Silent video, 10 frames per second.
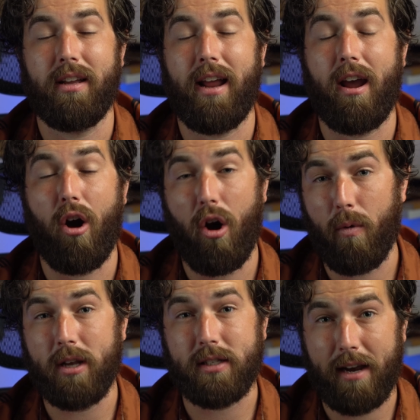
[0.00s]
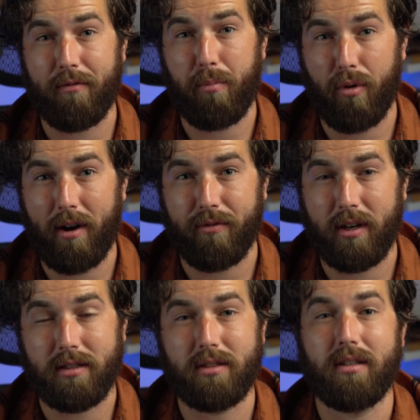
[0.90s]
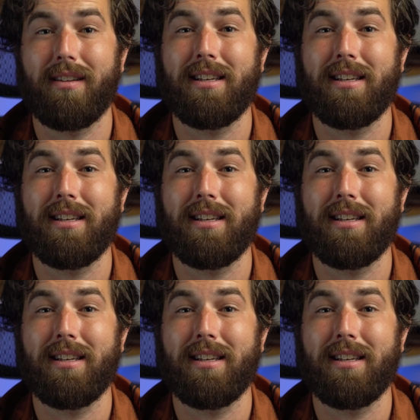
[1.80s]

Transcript: and I always have a preference,